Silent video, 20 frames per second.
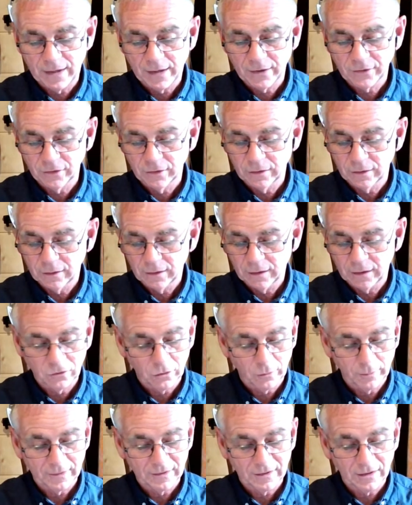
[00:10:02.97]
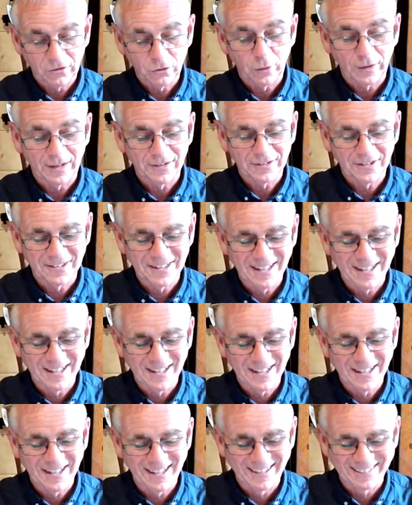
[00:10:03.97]
comparison, sorry, I
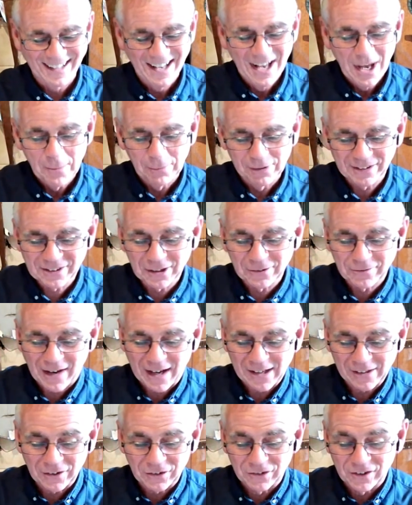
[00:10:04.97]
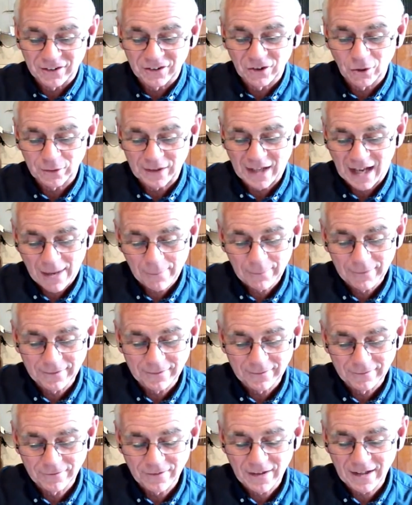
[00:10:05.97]
did that. Political violence does not
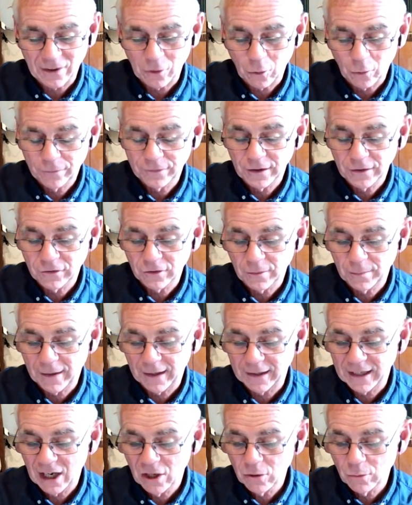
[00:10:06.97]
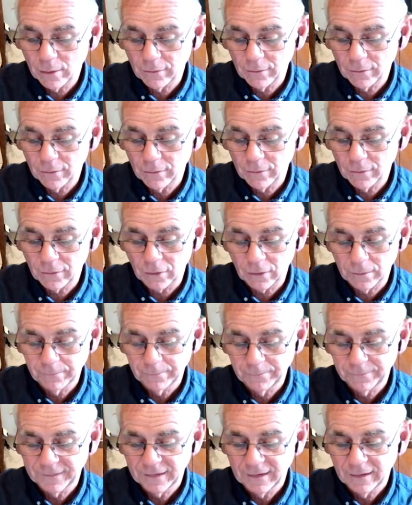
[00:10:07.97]
happen very often in Japan. However,
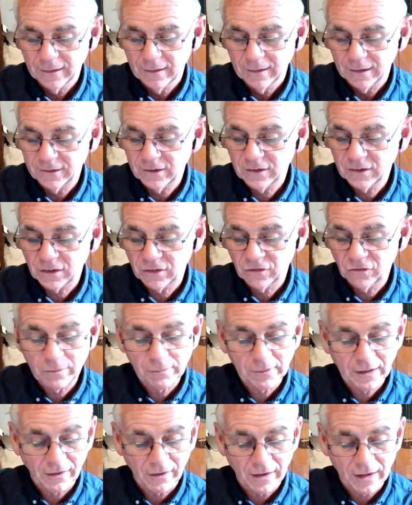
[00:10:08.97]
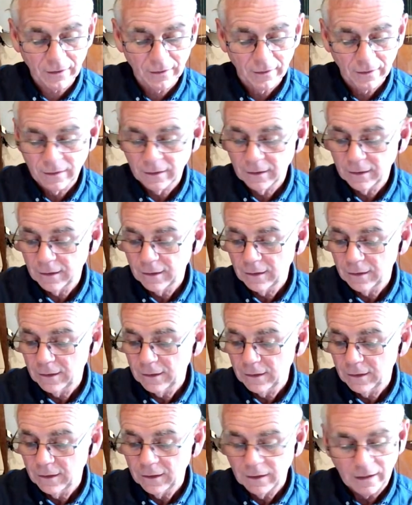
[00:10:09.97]
it is extremely rare,
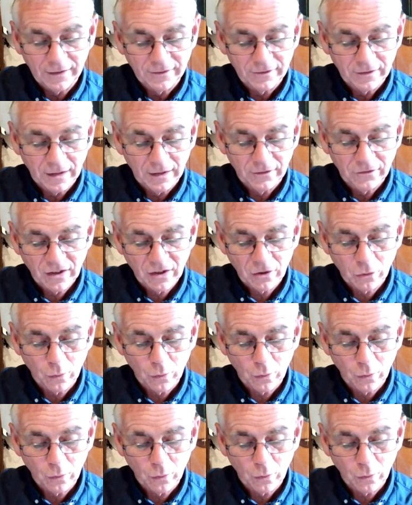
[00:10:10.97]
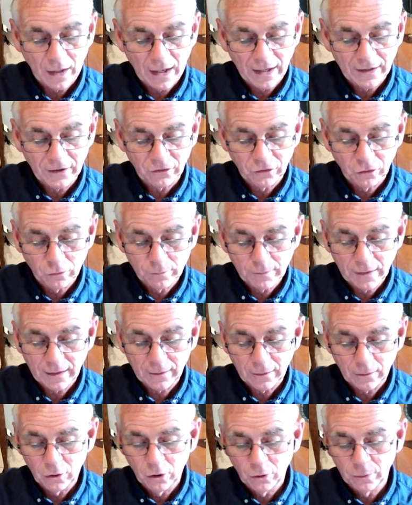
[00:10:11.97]
Injiro
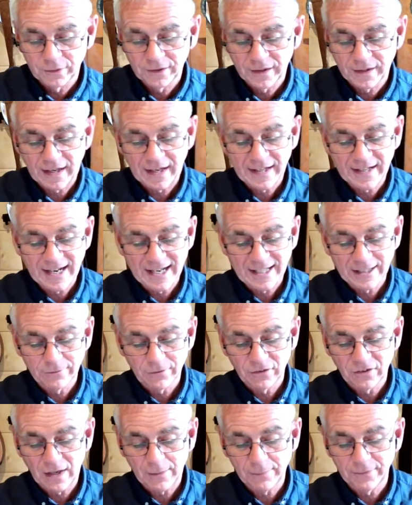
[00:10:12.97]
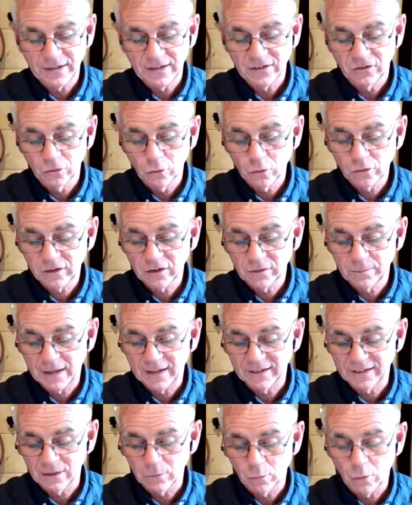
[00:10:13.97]
Anasuma, who was the then head of the Japanese
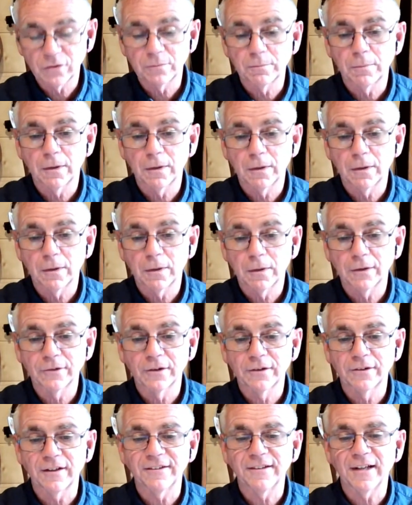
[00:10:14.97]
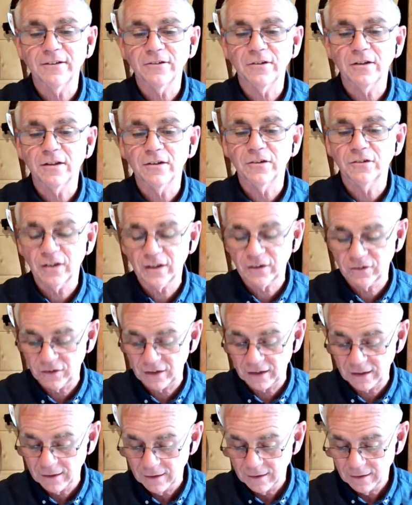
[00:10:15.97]
Socialist Party, was murdered in
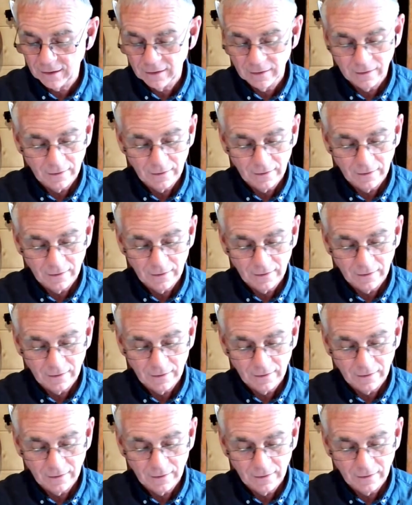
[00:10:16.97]
1960.